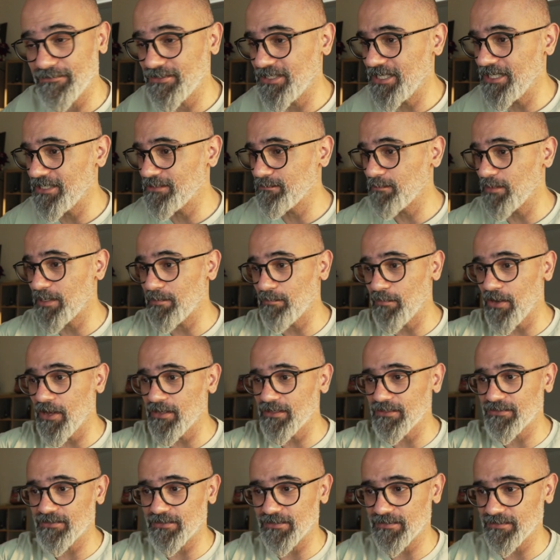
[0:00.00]
changed my
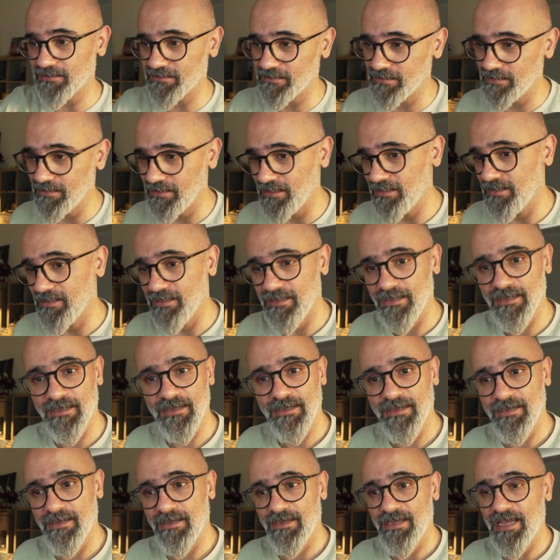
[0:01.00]
monitors.
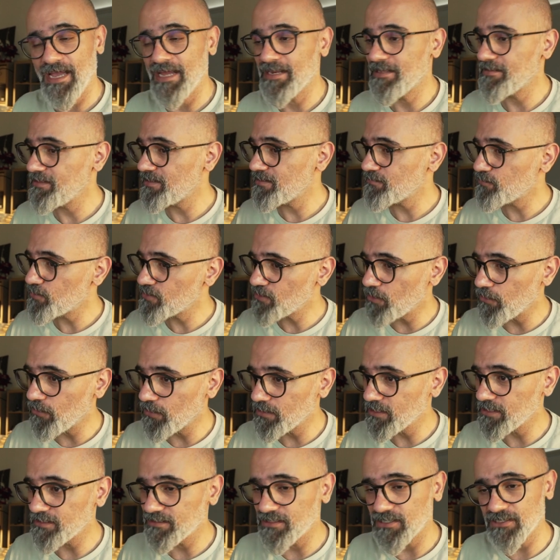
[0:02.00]
Anything with
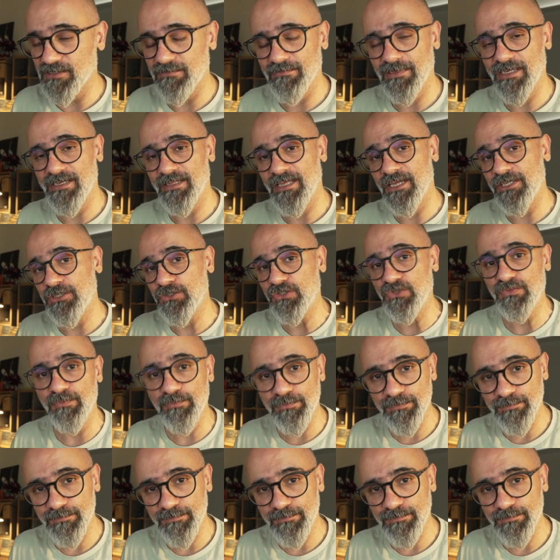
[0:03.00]
OLED display that use